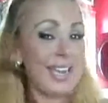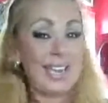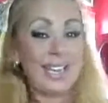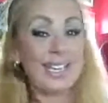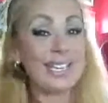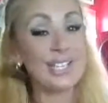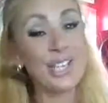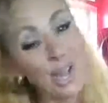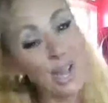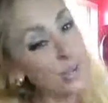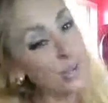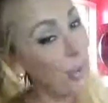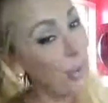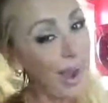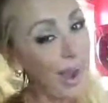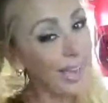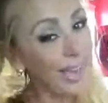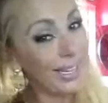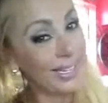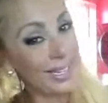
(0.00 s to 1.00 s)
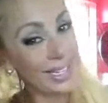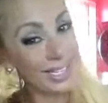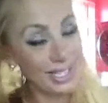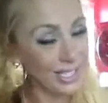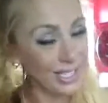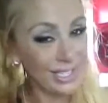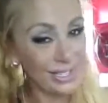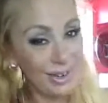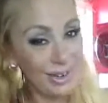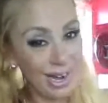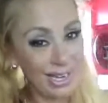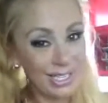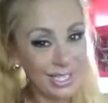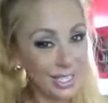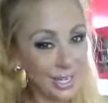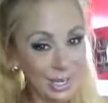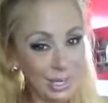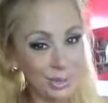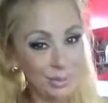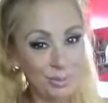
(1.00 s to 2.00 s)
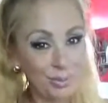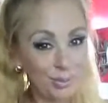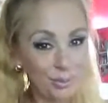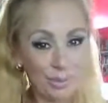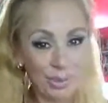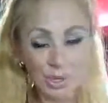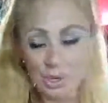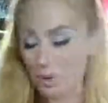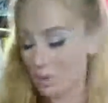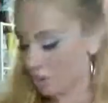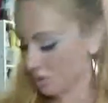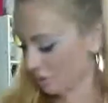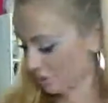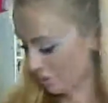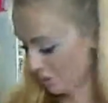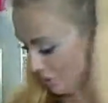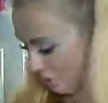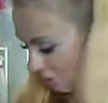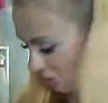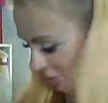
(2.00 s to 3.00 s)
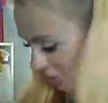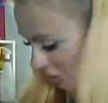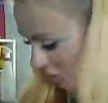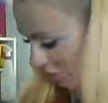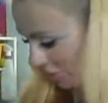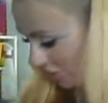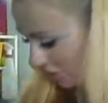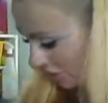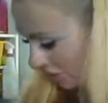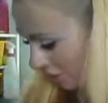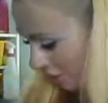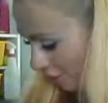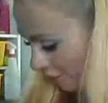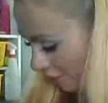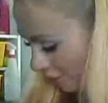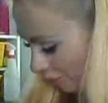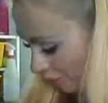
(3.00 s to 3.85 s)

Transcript: It's all quiet until I start record. I'm sorry about that.